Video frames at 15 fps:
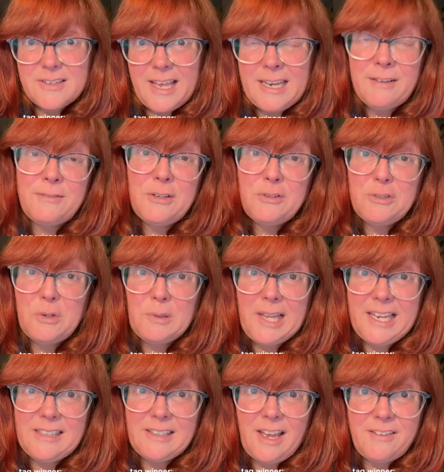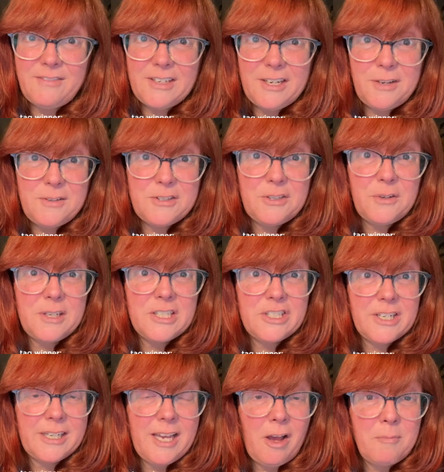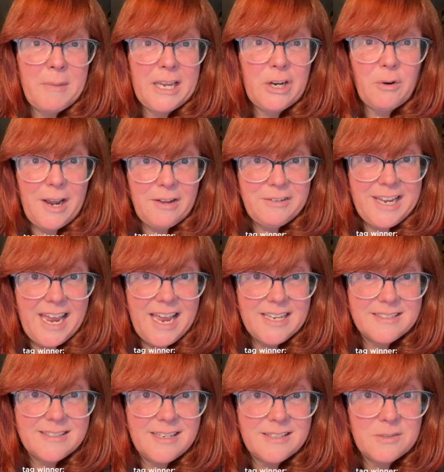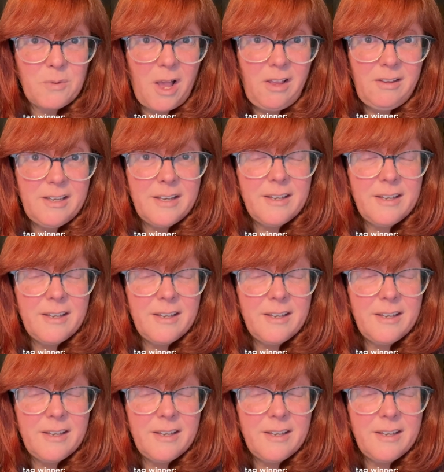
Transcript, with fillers: And if you do like live videos, you can check out my crowdcast as well.